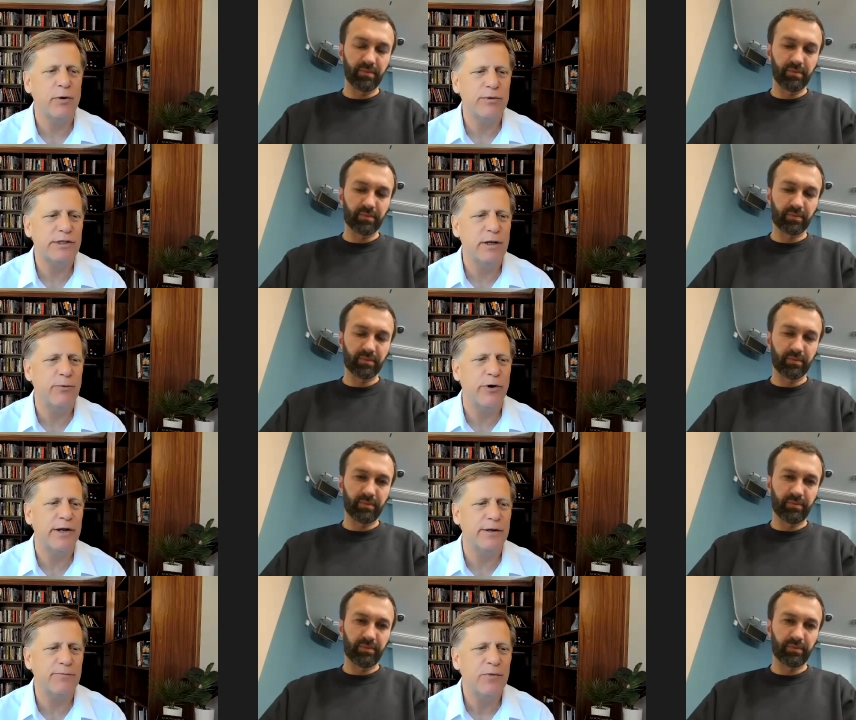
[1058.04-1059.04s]
Speaker 1: was
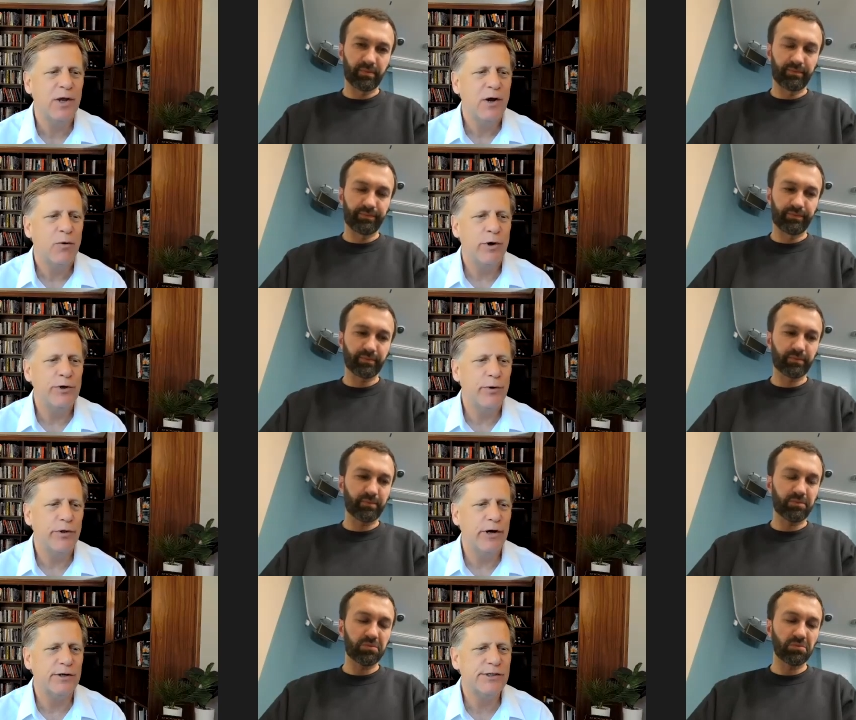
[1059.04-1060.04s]
liberated? When you were
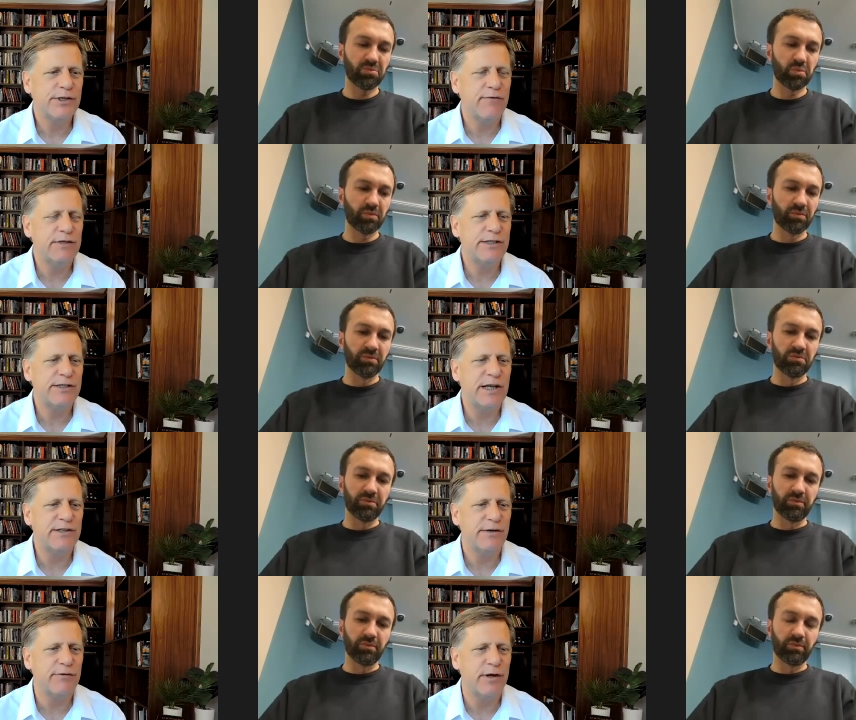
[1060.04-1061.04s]
there, just give us a
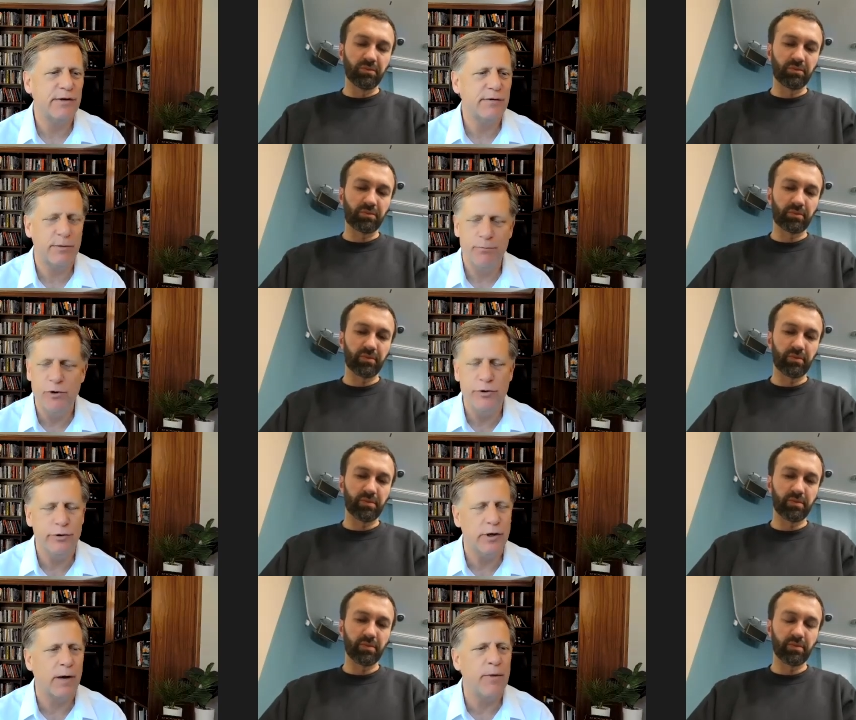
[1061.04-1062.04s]
sense of the the
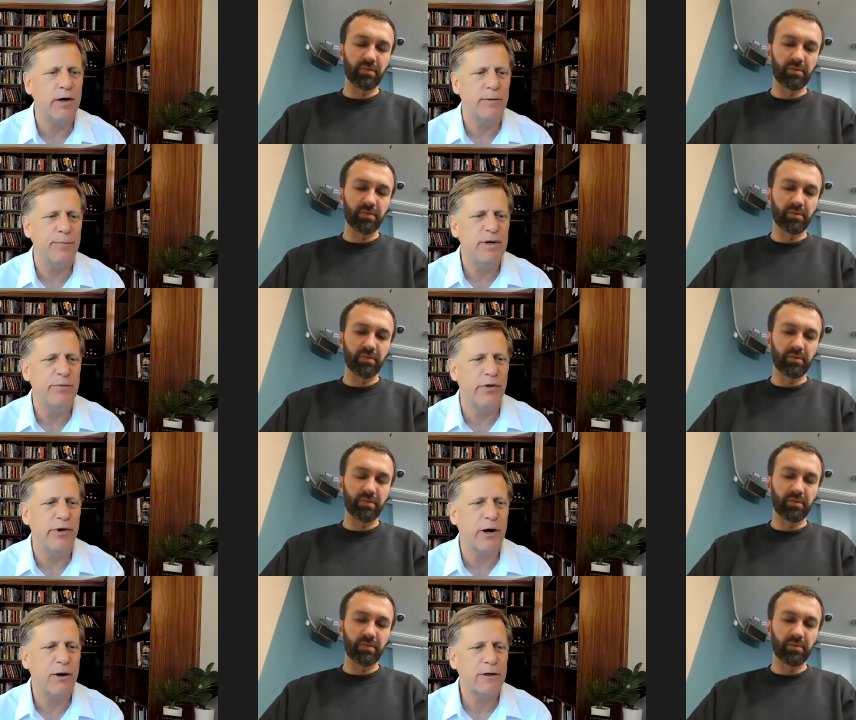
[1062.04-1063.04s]
mood among the people
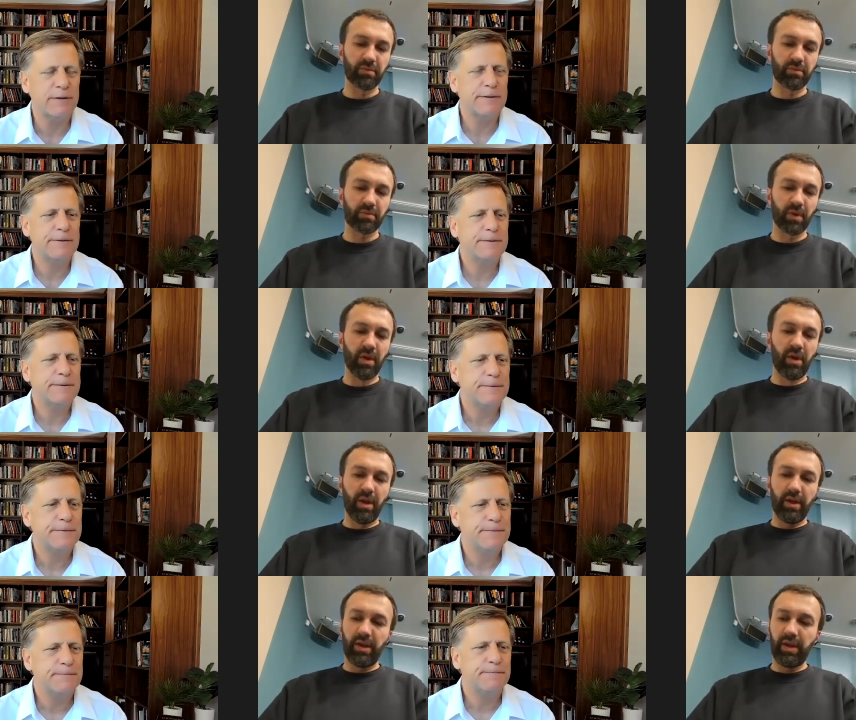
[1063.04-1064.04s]
there.
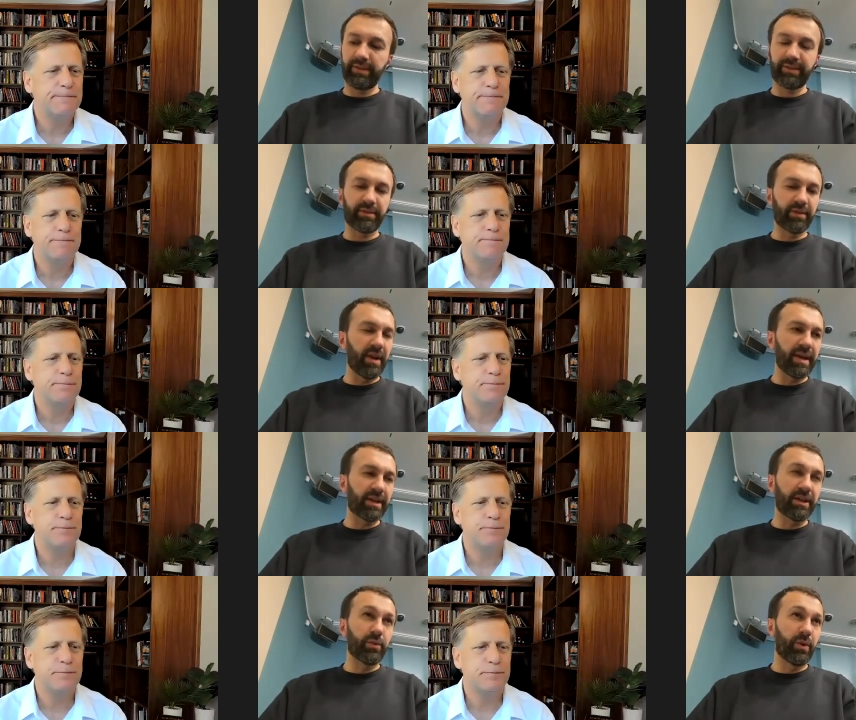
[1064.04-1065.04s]
Speaker 2: It's
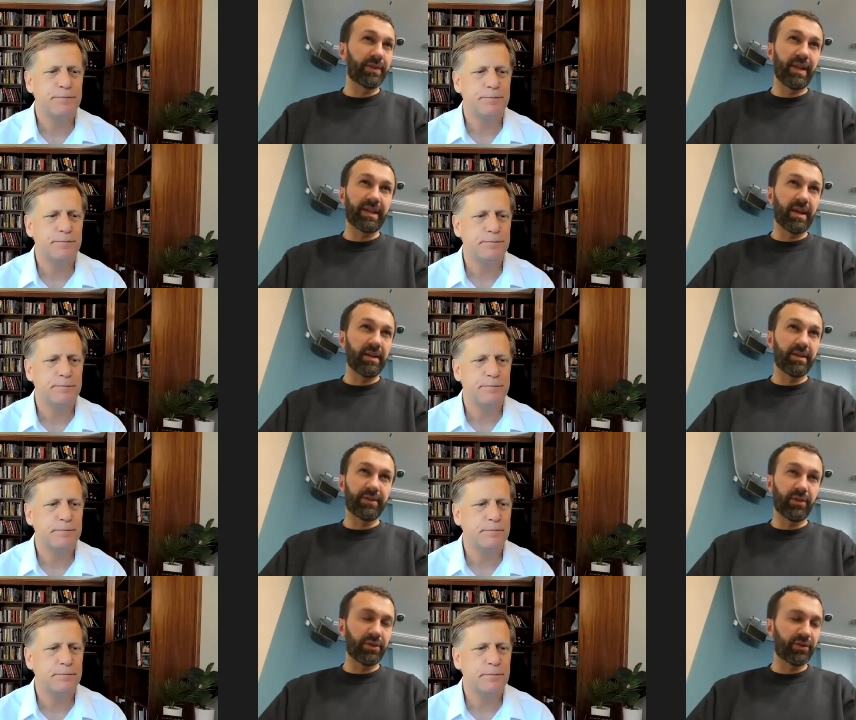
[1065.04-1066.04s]
like it was like a
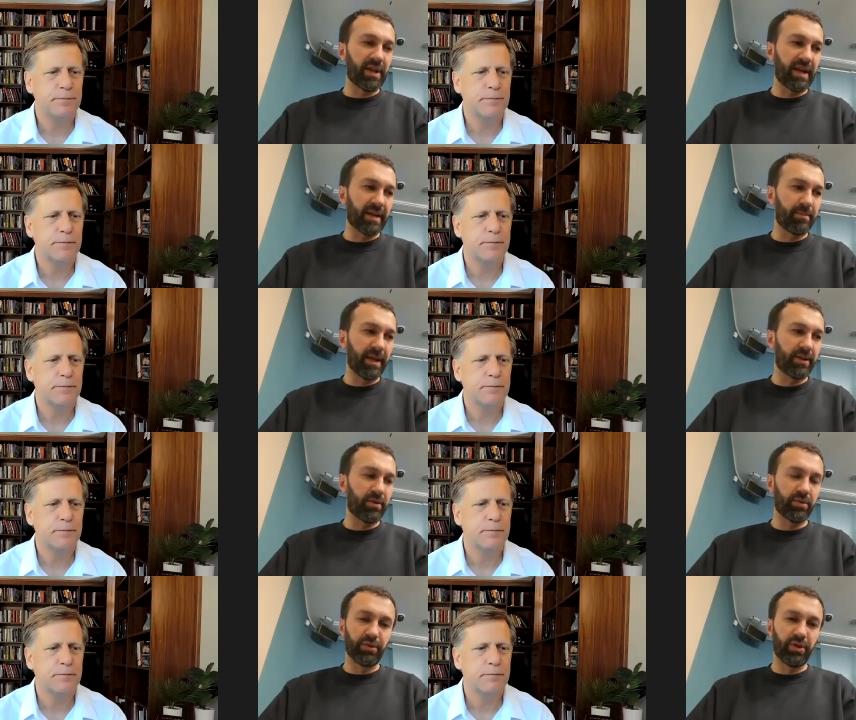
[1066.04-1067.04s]
sorry to say like a black
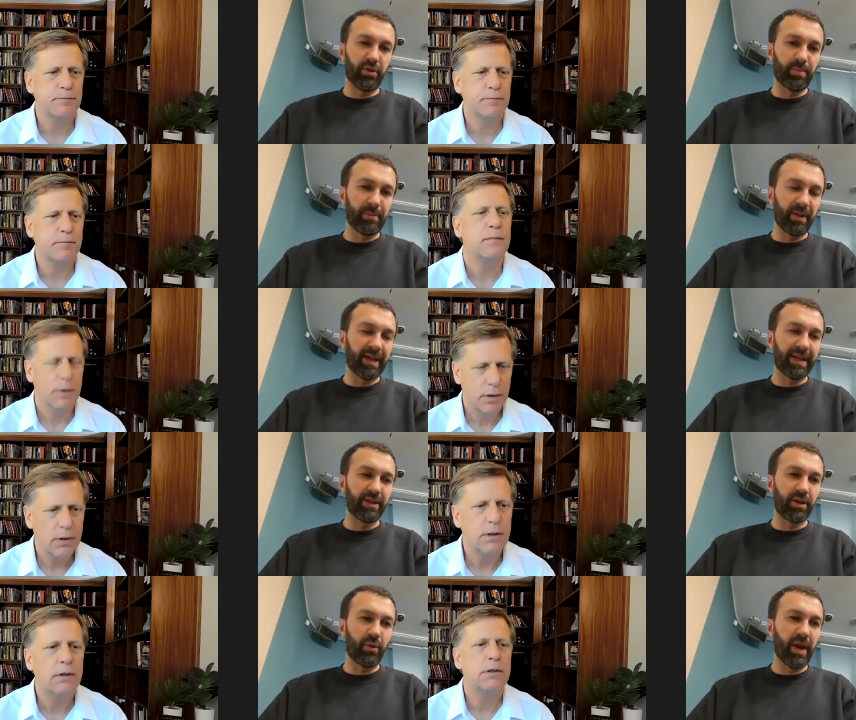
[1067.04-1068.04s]
hole. You know, people had
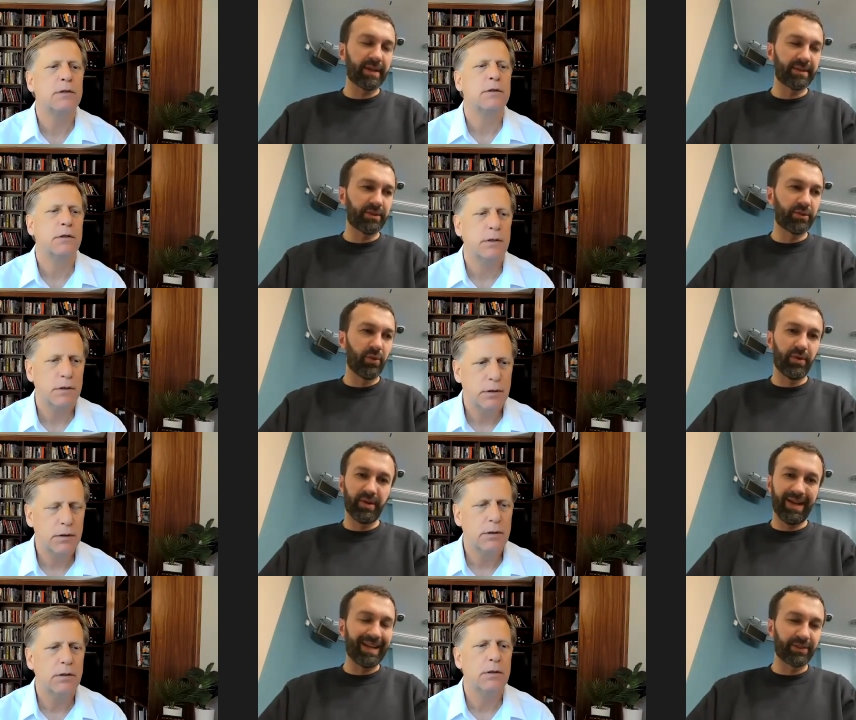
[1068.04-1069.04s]
no access to
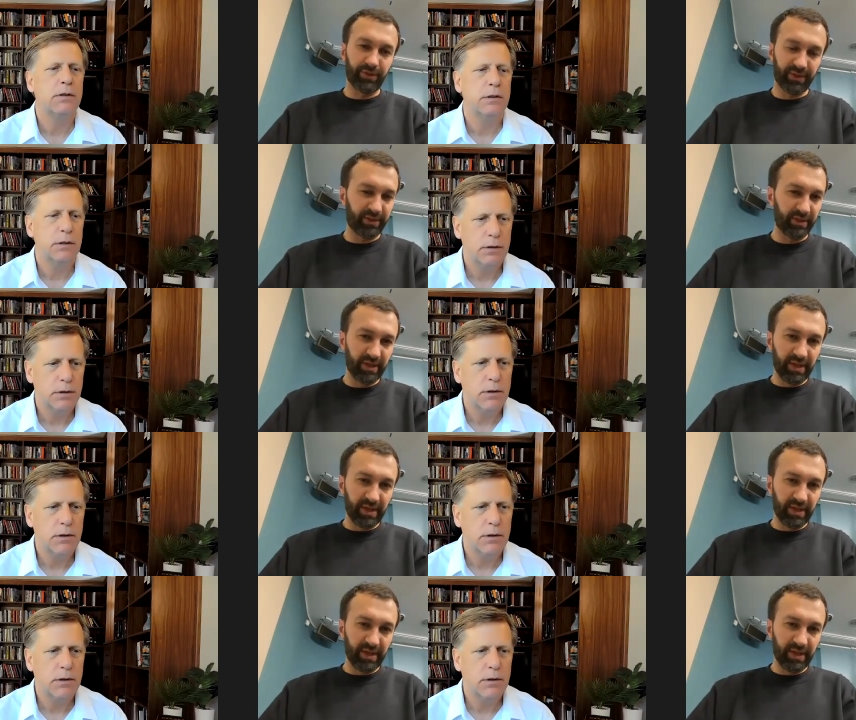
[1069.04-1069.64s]
electricity